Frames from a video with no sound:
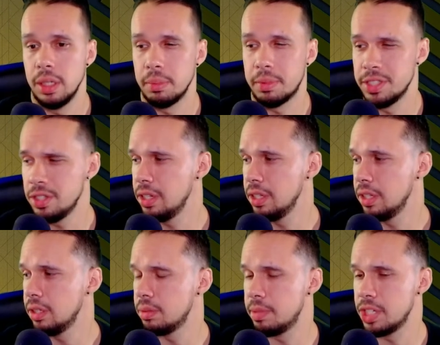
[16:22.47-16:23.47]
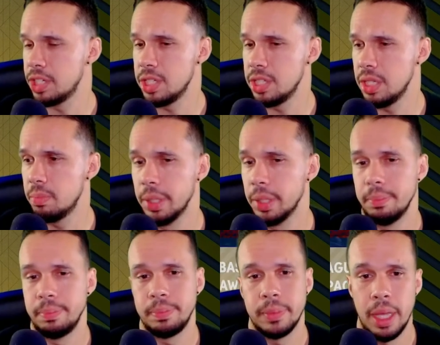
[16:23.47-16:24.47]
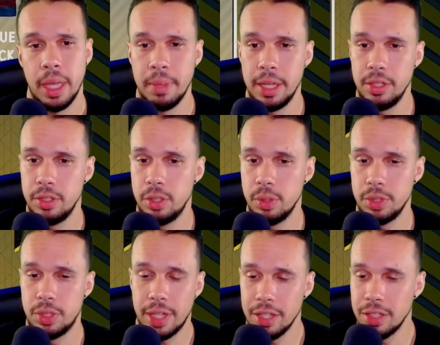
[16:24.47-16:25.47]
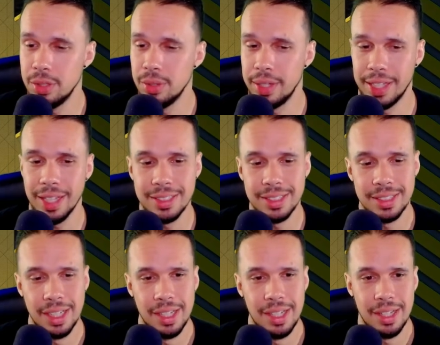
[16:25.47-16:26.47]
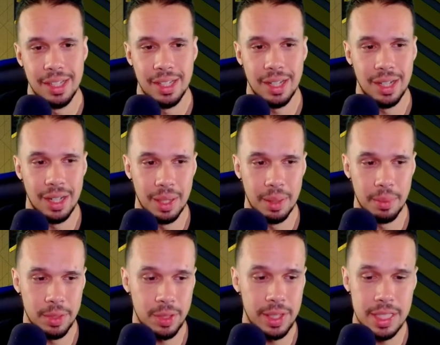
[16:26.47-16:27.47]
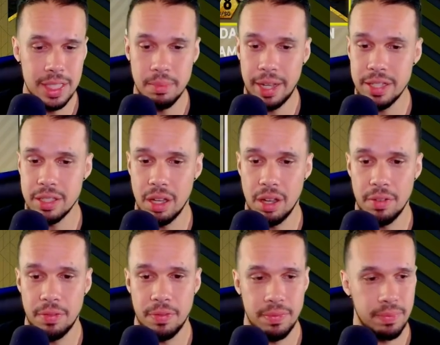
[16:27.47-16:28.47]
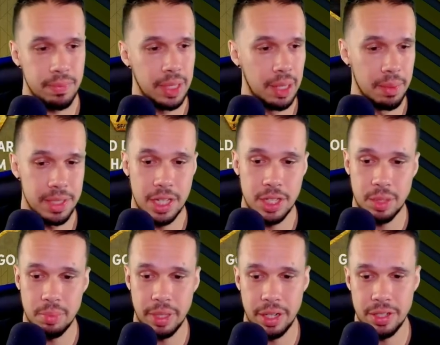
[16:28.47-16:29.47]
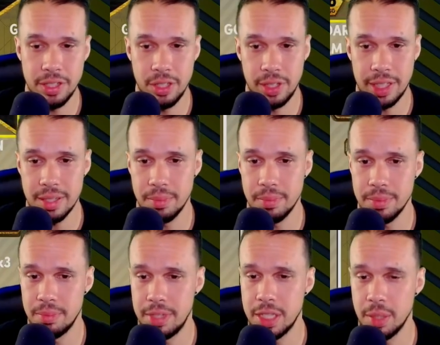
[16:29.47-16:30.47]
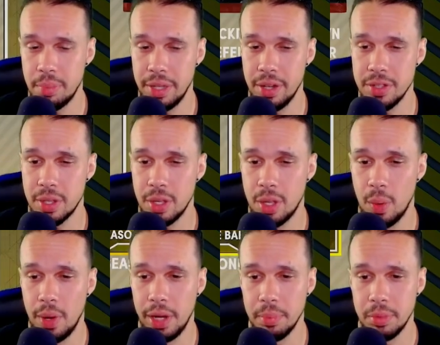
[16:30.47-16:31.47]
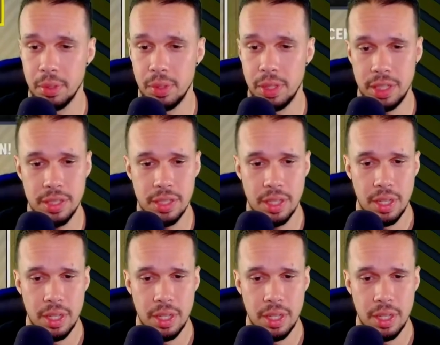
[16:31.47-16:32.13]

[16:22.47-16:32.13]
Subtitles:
Considered a little bit cheesy, but hey man, you do what you got to do, I guess. You can get some nice stuff, Ascension players, and you get some decent players going up through these.